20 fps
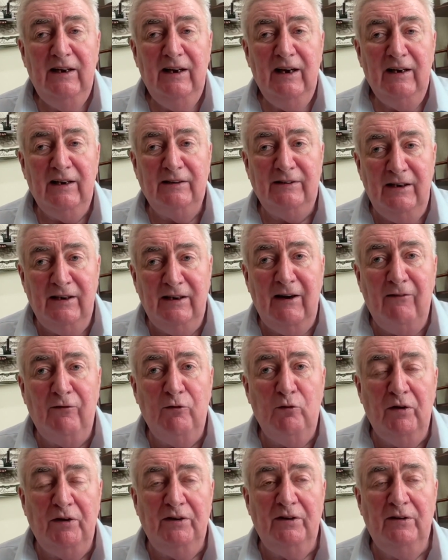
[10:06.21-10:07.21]
I think
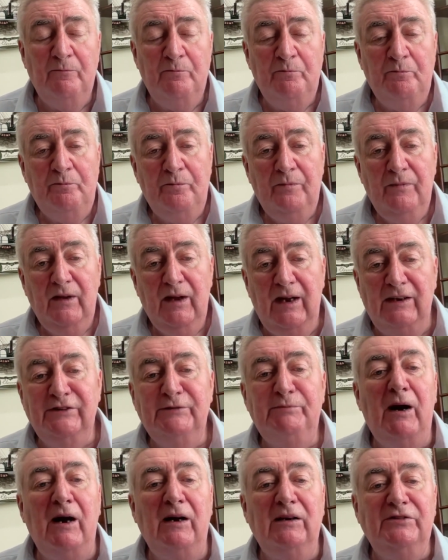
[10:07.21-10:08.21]
everyone
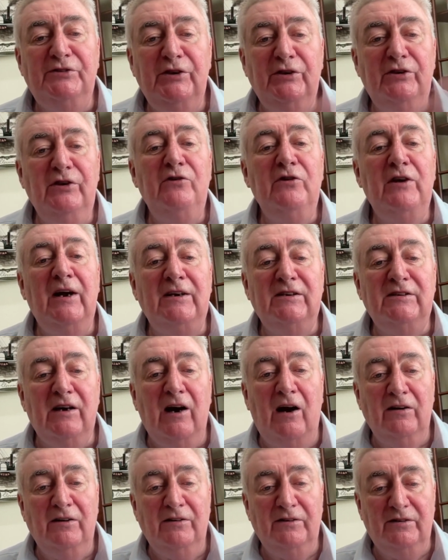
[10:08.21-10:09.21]
aspires to the United
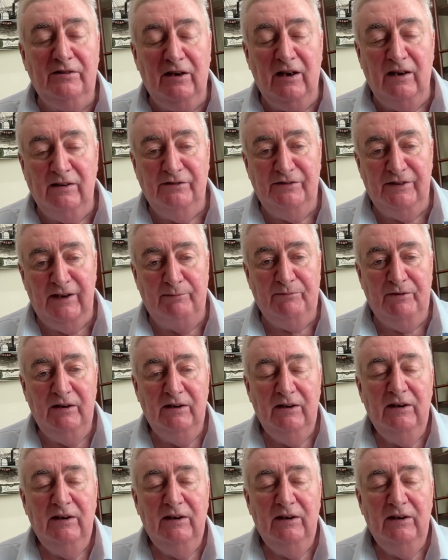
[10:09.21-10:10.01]
Ireland concept.